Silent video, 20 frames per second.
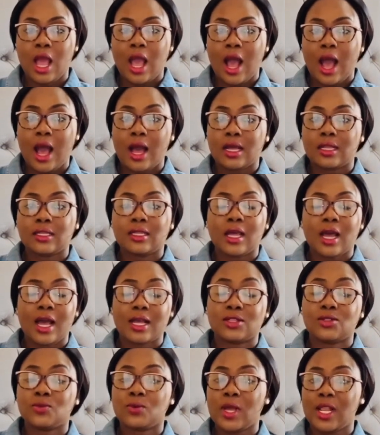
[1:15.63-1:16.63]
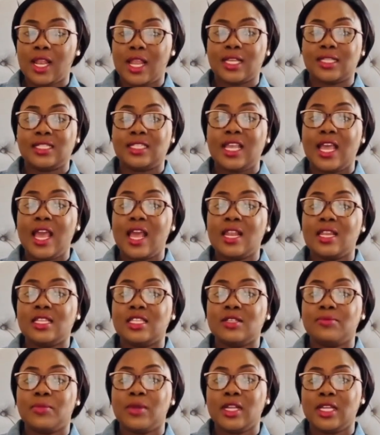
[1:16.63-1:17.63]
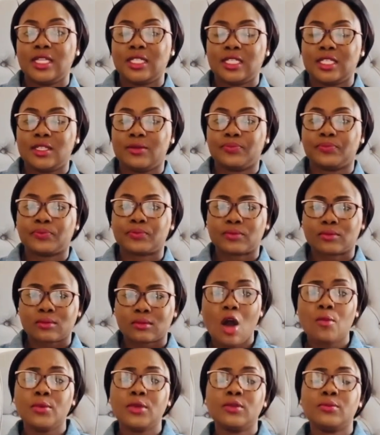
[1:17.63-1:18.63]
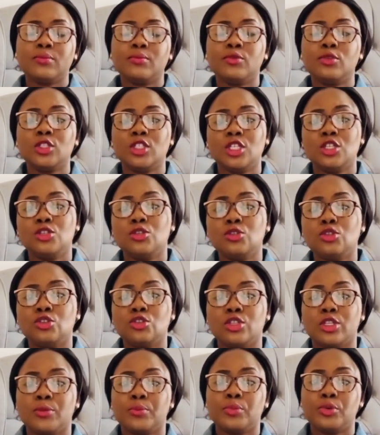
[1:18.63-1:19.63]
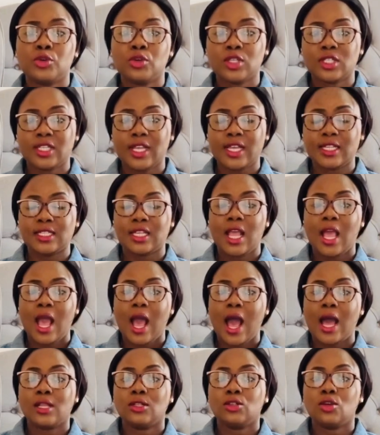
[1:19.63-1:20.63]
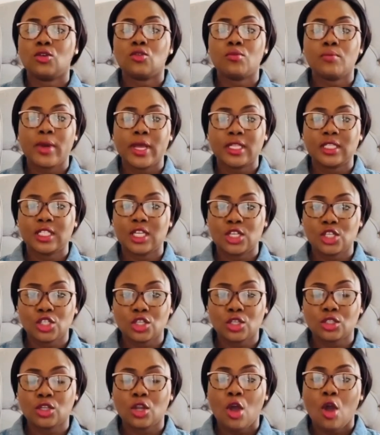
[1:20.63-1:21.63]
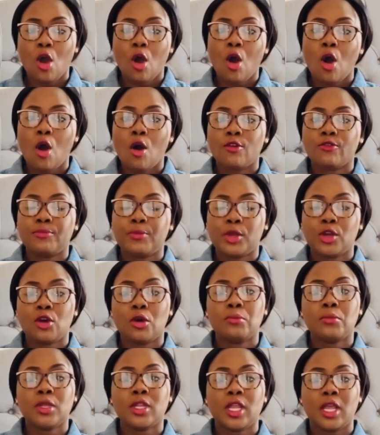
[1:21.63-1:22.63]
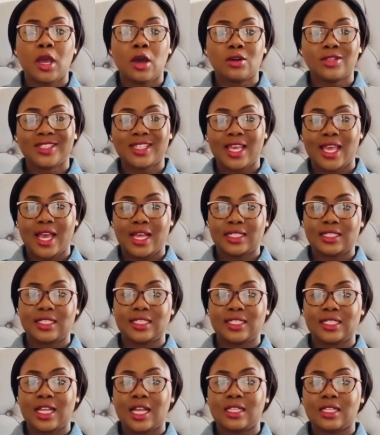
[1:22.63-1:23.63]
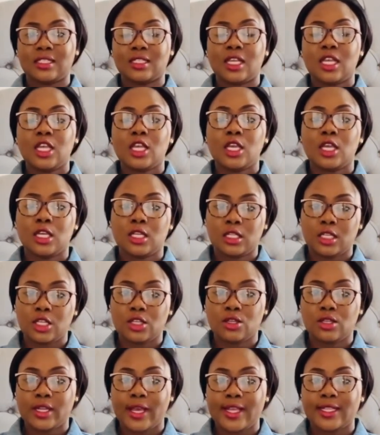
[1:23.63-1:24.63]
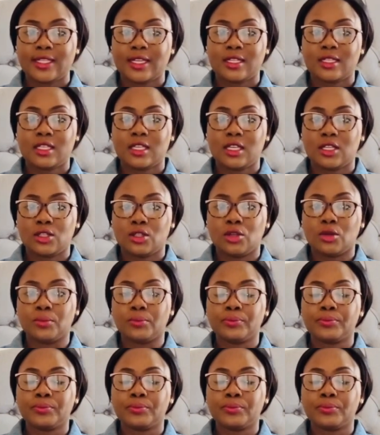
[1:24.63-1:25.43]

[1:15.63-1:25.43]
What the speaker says: and as well as the eligibility. I'll be putting you through the process and documentation of becoming a healthcare assistant in the United Kingdom.